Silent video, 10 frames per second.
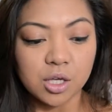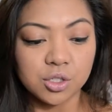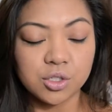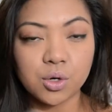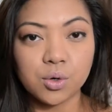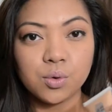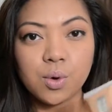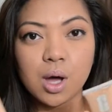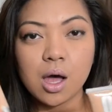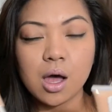
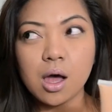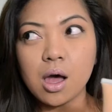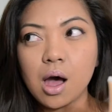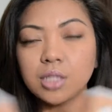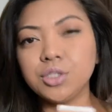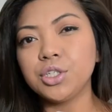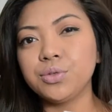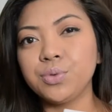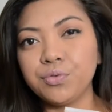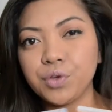So onto
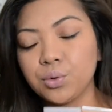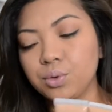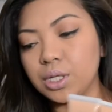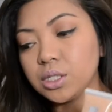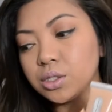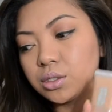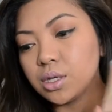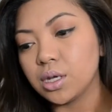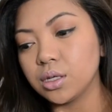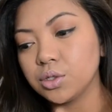the review. These
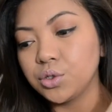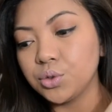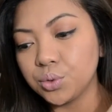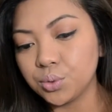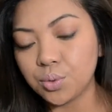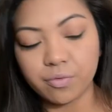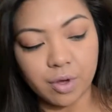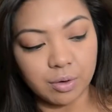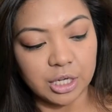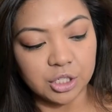two
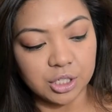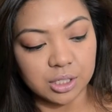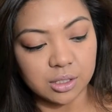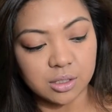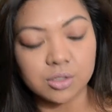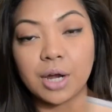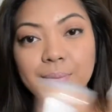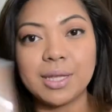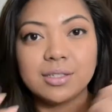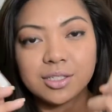foundations, or I
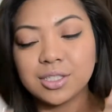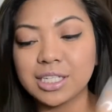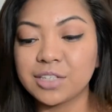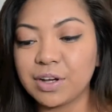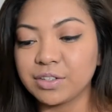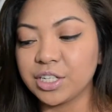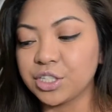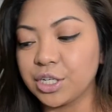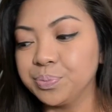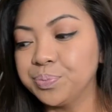mean just this
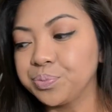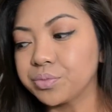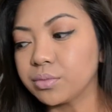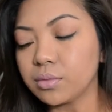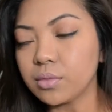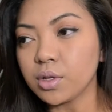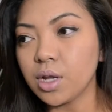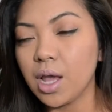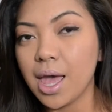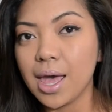foundation,
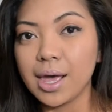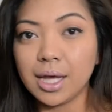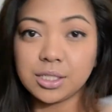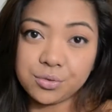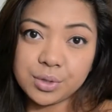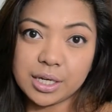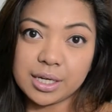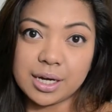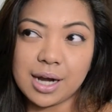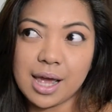is it really
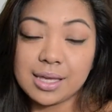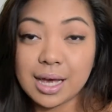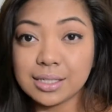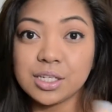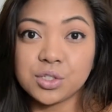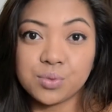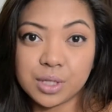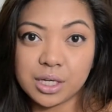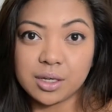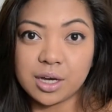good? Yes, it's
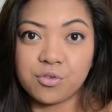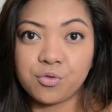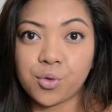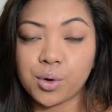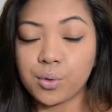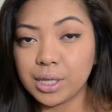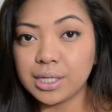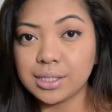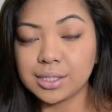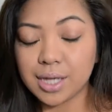really good for
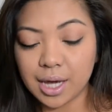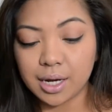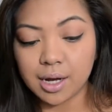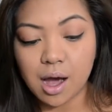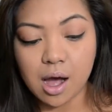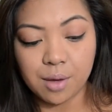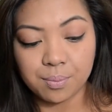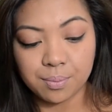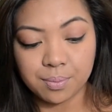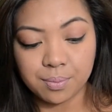oily skin.
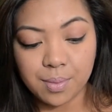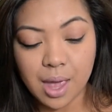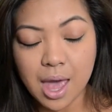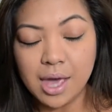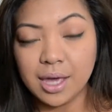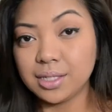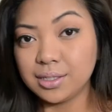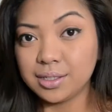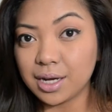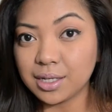It
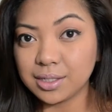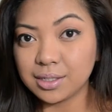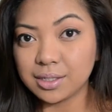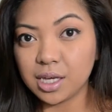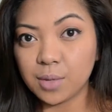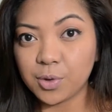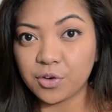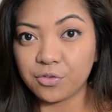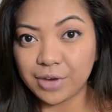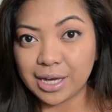does keep
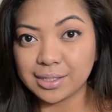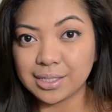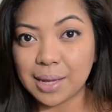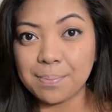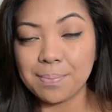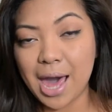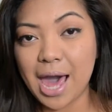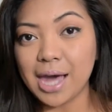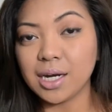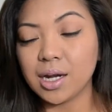your face
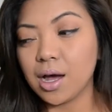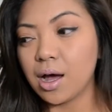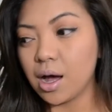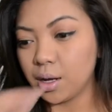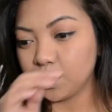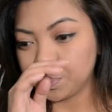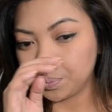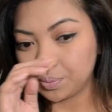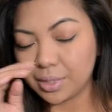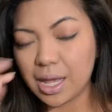matte
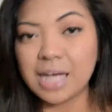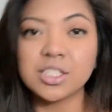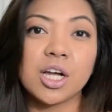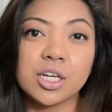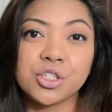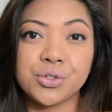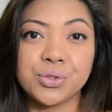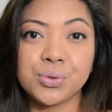as long as